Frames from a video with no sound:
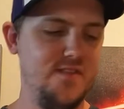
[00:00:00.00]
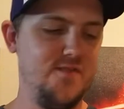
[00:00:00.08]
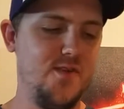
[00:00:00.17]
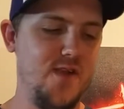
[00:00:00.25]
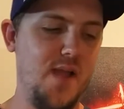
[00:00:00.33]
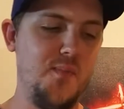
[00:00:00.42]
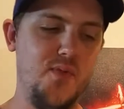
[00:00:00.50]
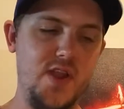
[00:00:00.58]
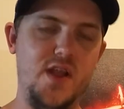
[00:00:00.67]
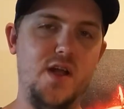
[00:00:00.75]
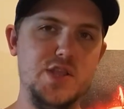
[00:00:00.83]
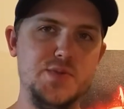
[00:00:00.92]
before. I'm pretty
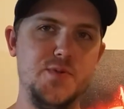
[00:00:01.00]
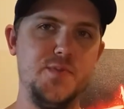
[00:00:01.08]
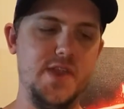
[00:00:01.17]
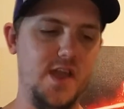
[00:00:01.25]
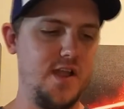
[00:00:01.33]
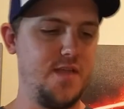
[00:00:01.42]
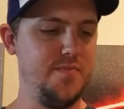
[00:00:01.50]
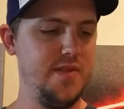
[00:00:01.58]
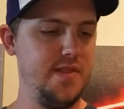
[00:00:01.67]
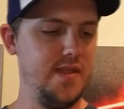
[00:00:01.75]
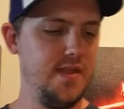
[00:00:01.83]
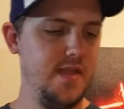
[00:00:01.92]
knowledgeable, but not
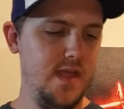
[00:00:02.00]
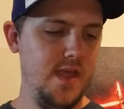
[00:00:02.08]
completely.